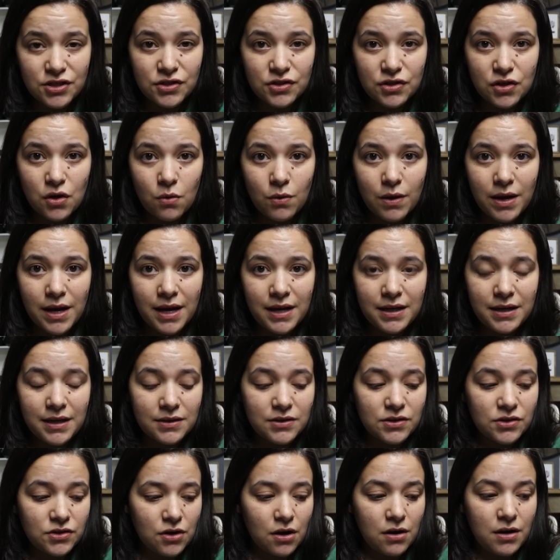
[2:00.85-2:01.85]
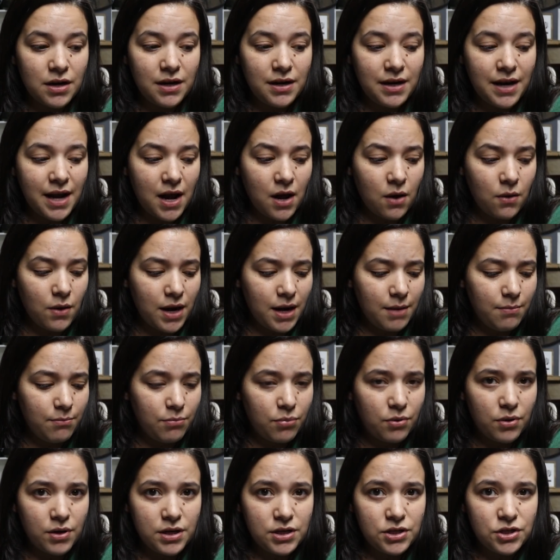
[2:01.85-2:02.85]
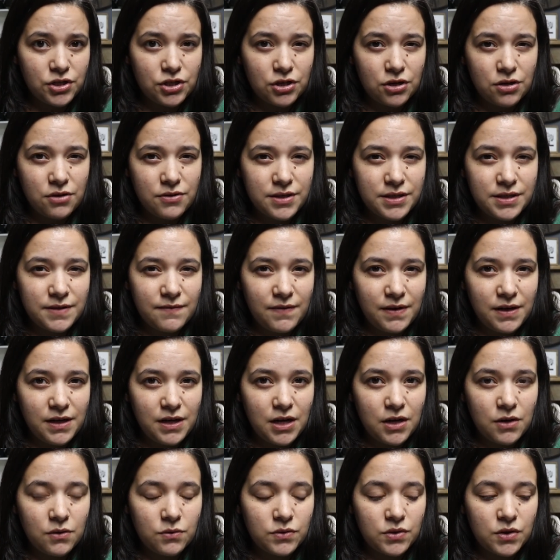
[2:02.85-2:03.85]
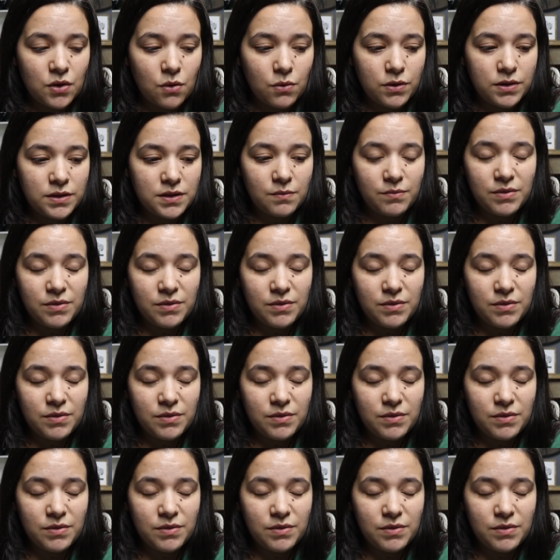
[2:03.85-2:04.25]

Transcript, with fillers: just go ahead get started now. I'm pretty sure this video is going